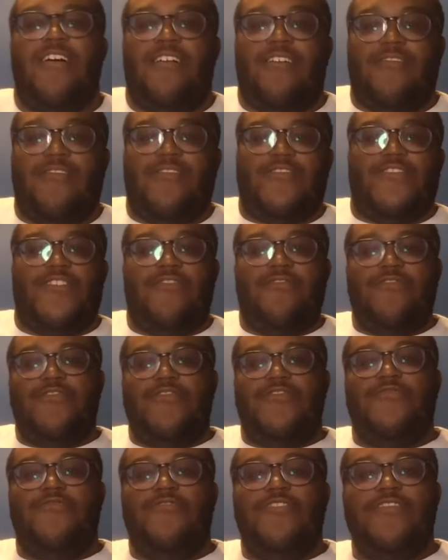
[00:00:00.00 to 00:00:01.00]
our third
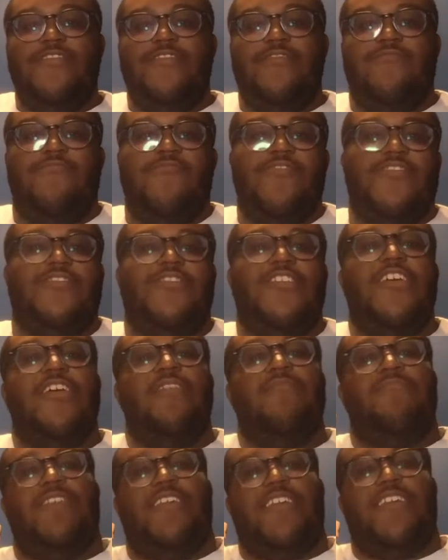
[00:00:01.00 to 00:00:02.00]
choice, which
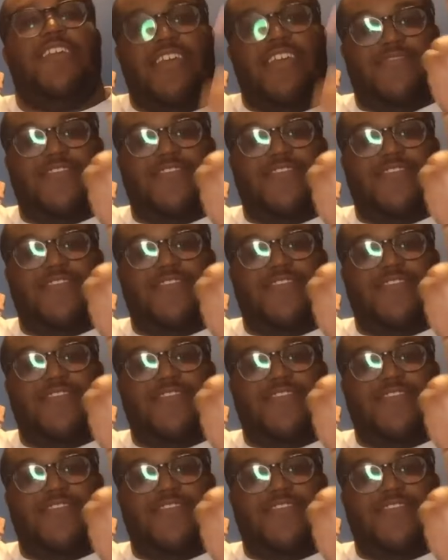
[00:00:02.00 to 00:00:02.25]
became